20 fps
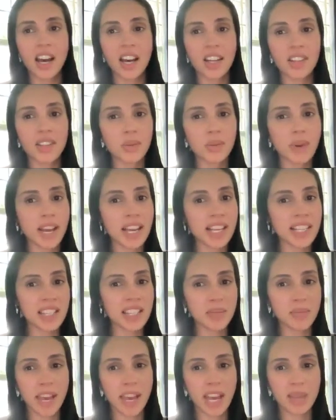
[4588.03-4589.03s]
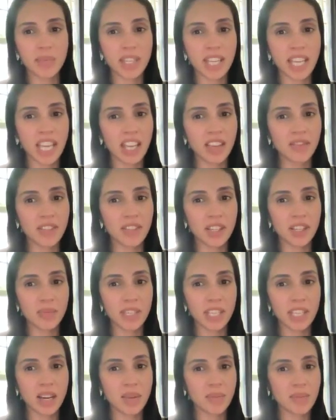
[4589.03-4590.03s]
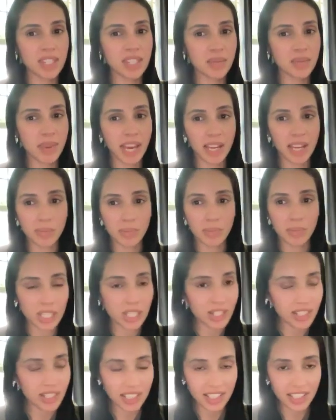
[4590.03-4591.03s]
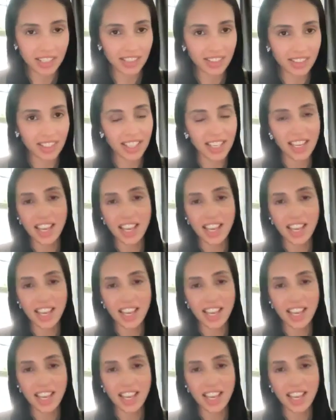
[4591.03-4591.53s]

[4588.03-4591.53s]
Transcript: Otherwise, the bad behavior becomes the bad person,